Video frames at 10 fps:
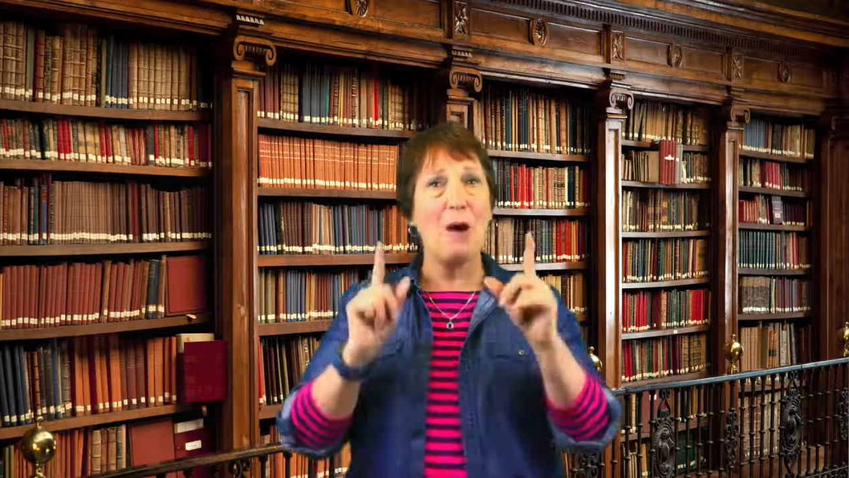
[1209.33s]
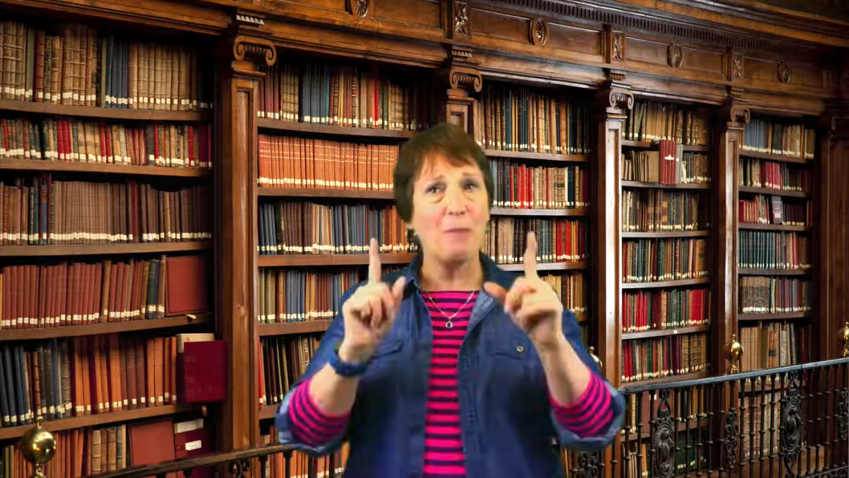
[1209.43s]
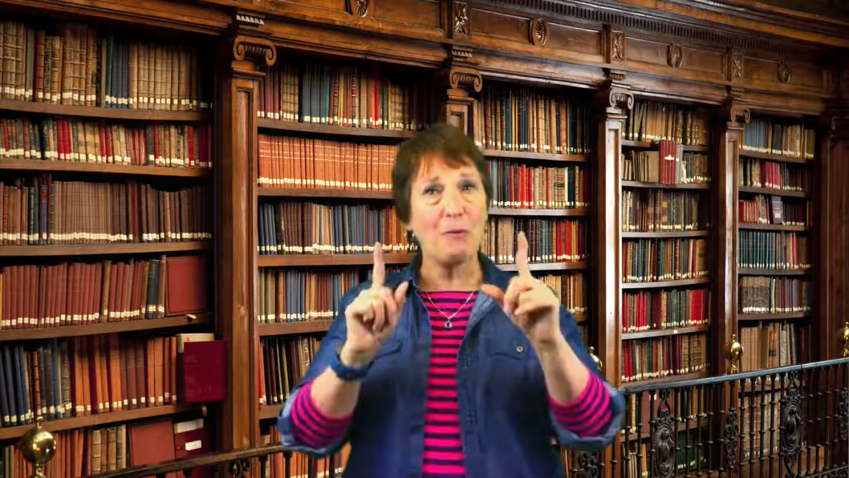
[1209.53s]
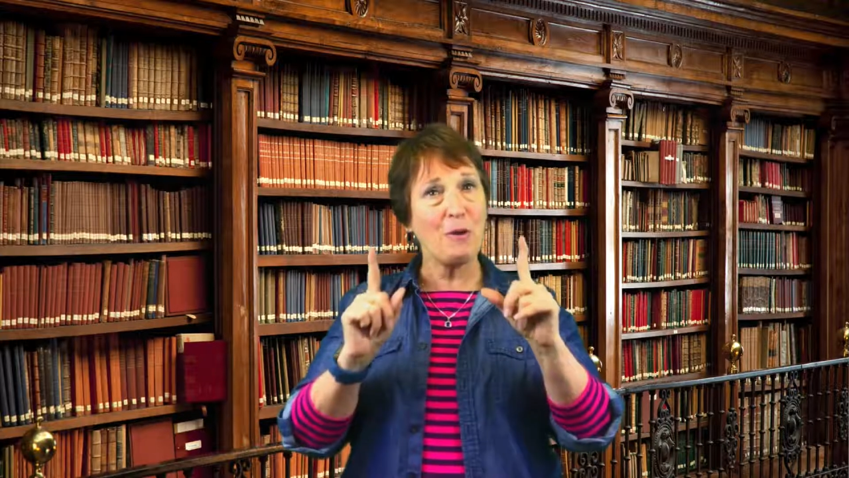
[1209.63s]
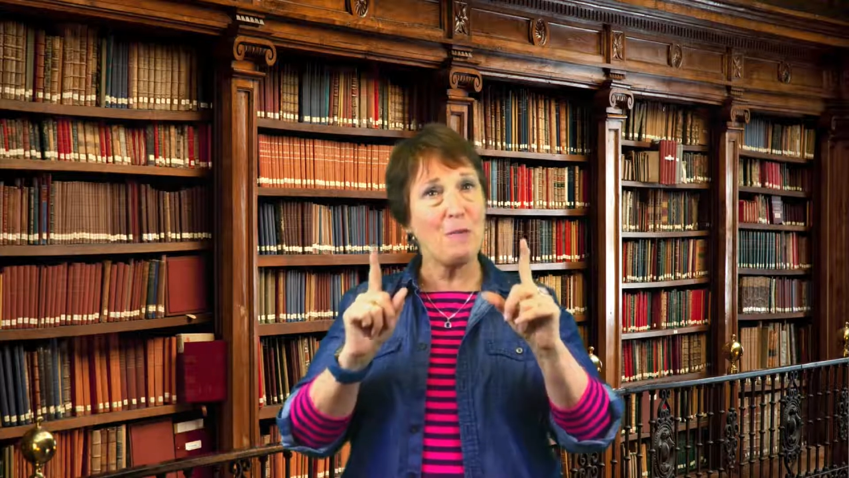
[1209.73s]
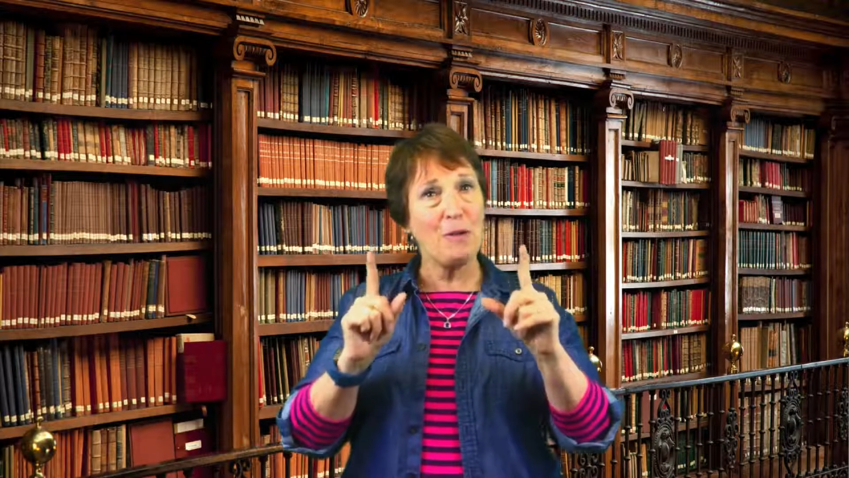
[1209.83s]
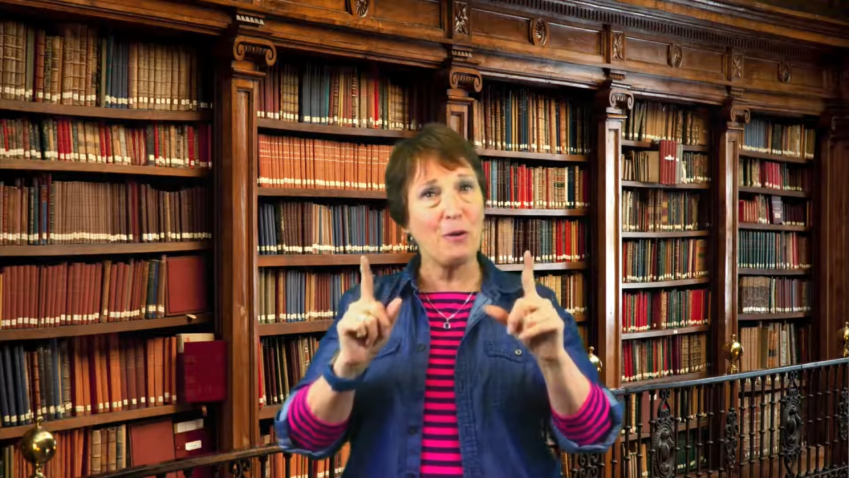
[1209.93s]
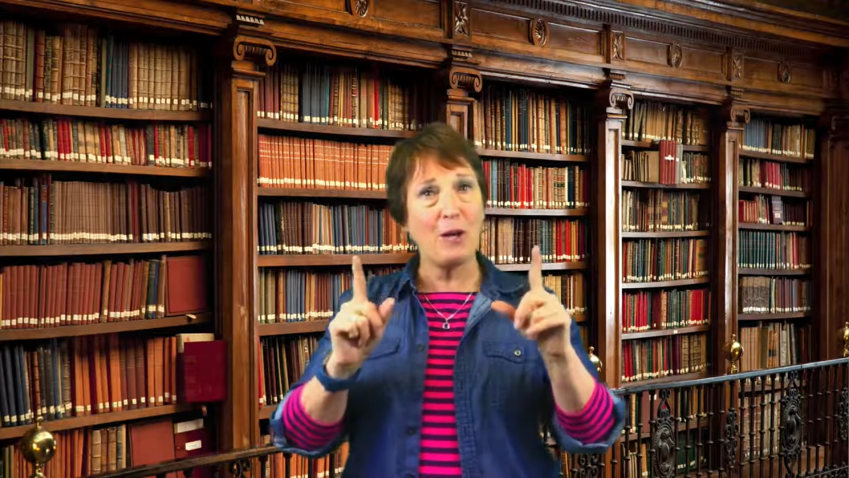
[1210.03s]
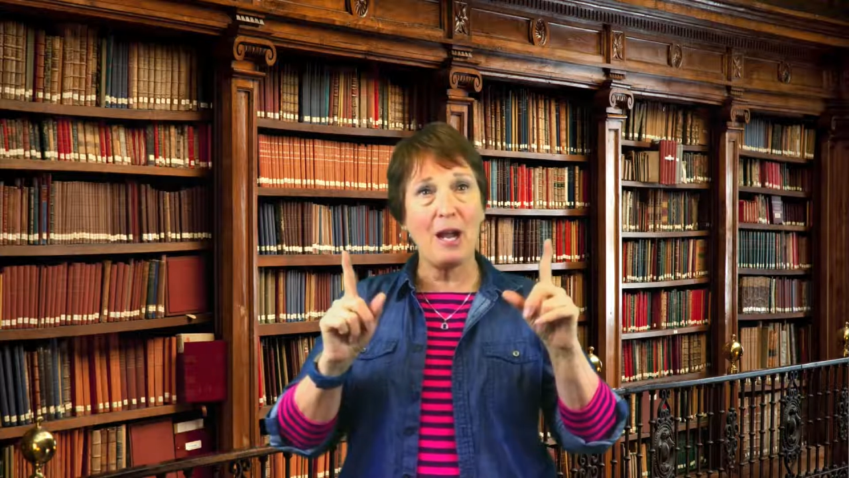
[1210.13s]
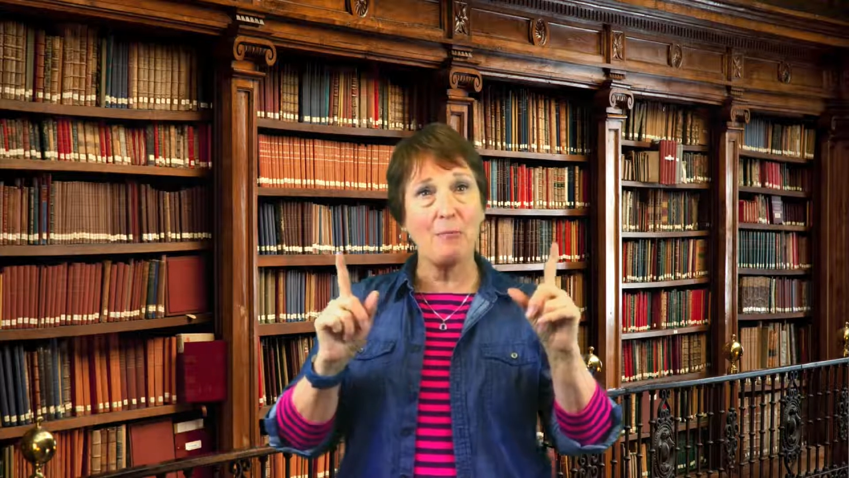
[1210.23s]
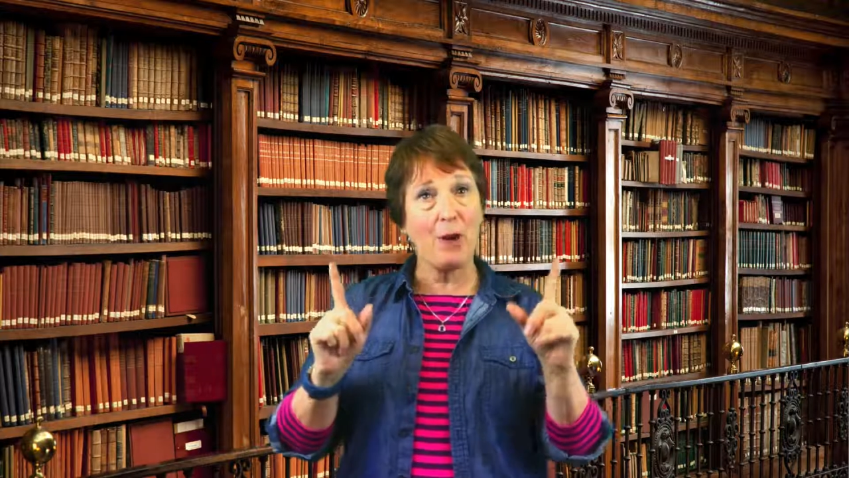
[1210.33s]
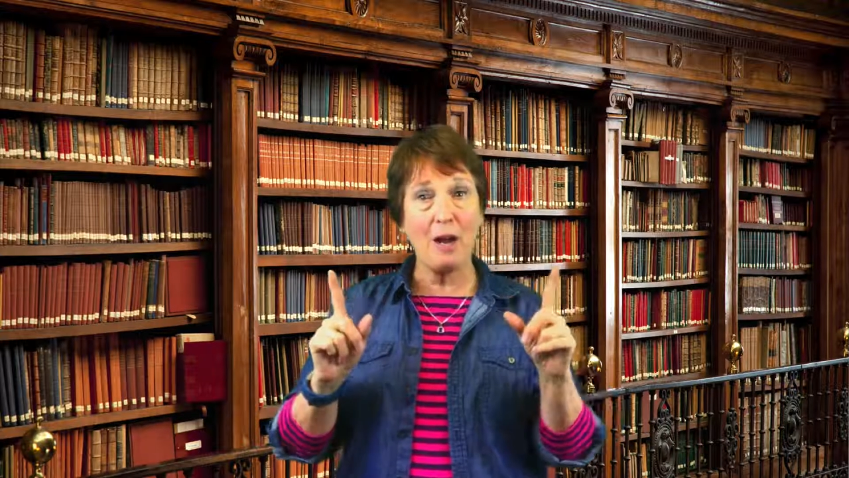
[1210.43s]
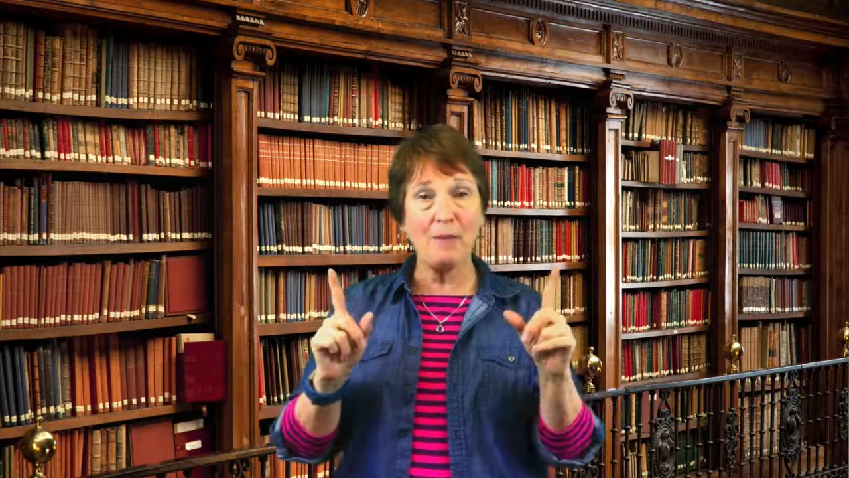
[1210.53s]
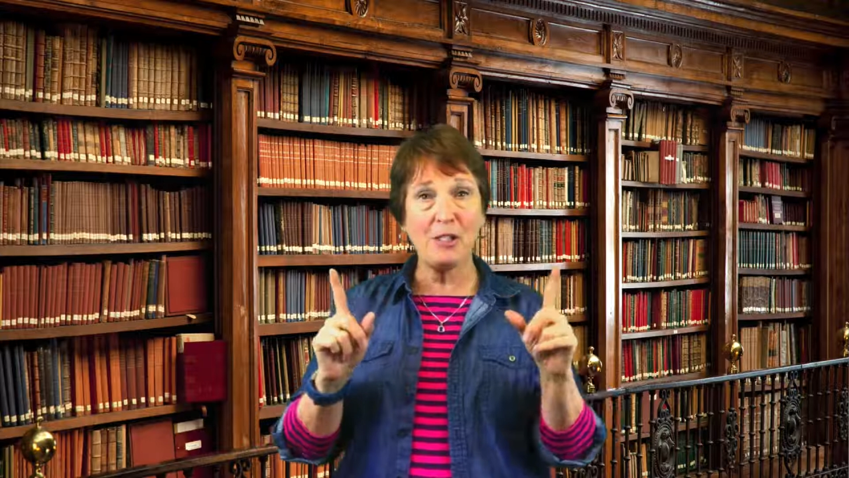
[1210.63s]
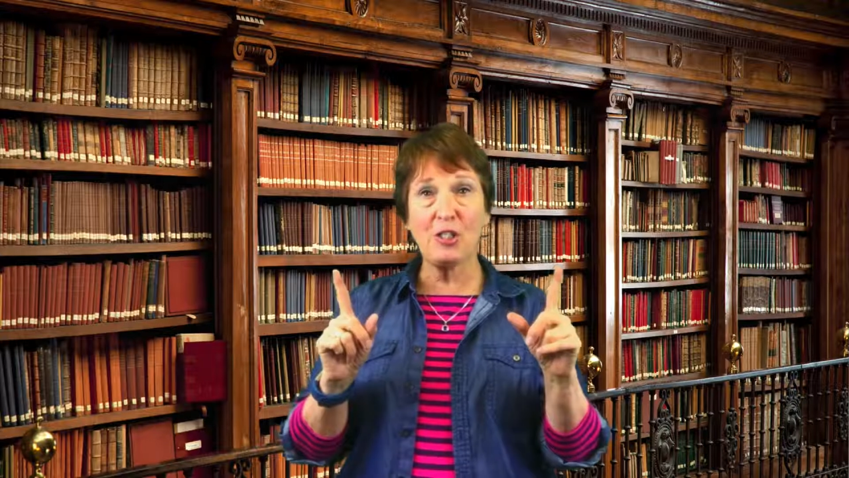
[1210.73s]
But remember, I
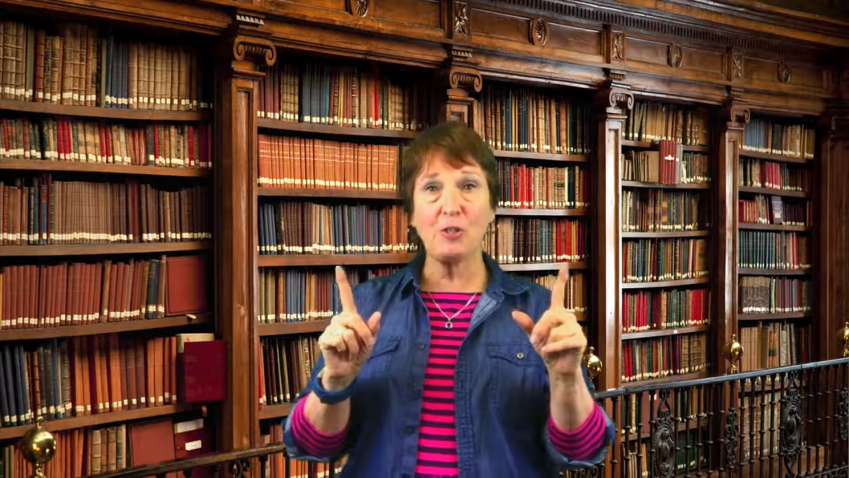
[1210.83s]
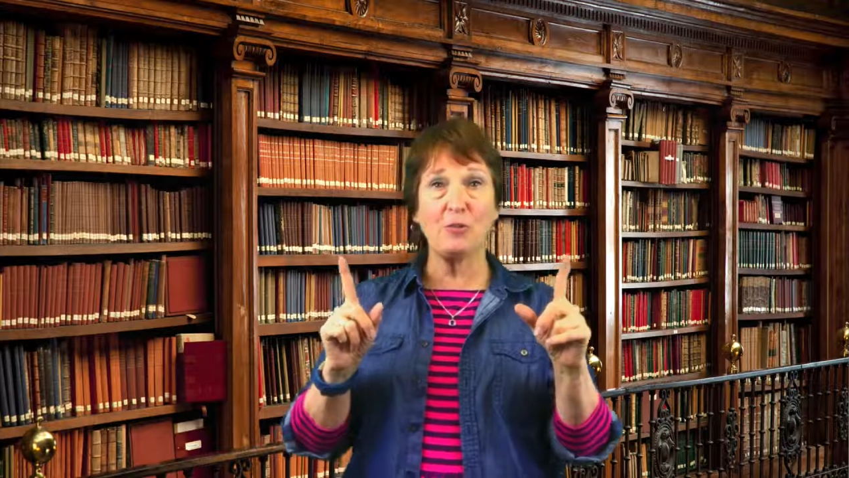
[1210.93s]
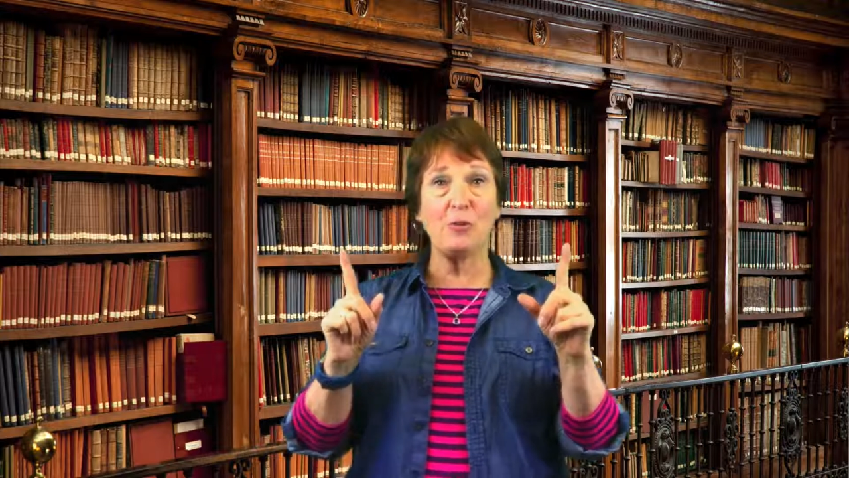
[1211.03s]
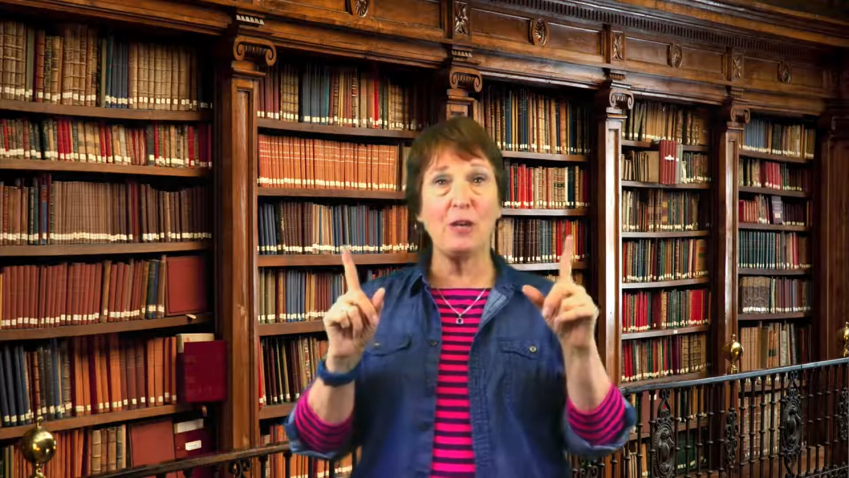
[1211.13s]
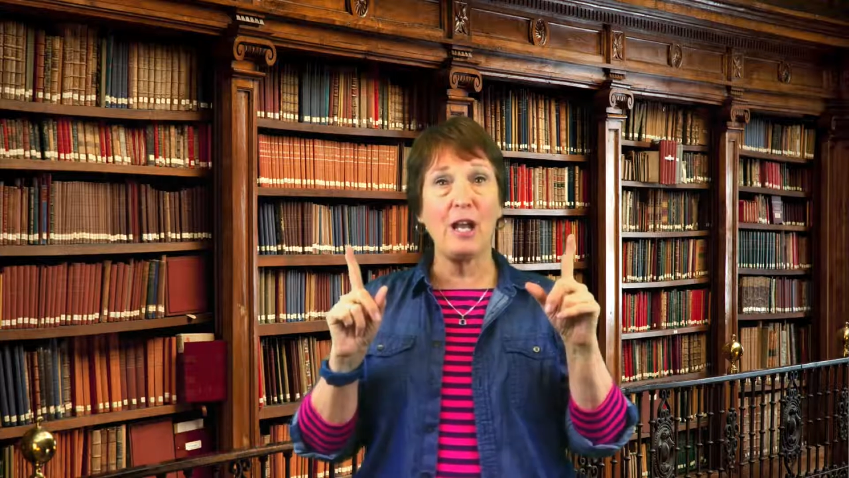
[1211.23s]
promised you